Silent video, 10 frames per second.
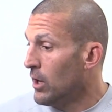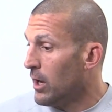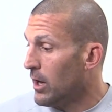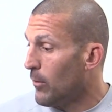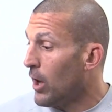
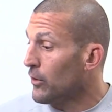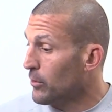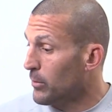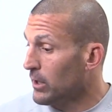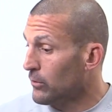
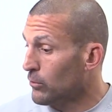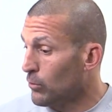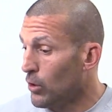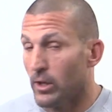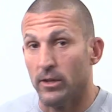also been able to
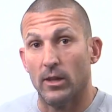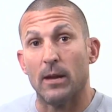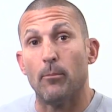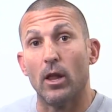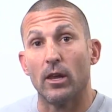roll into
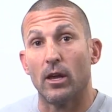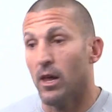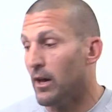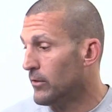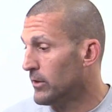like
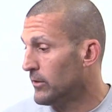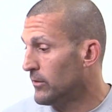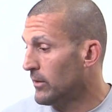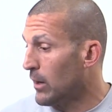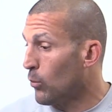
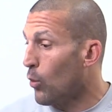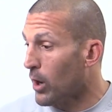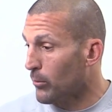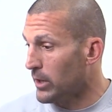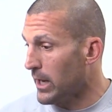balaclavas and
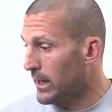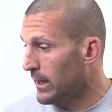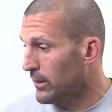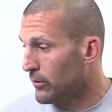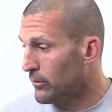warmer neck
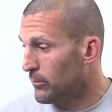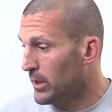gaiters,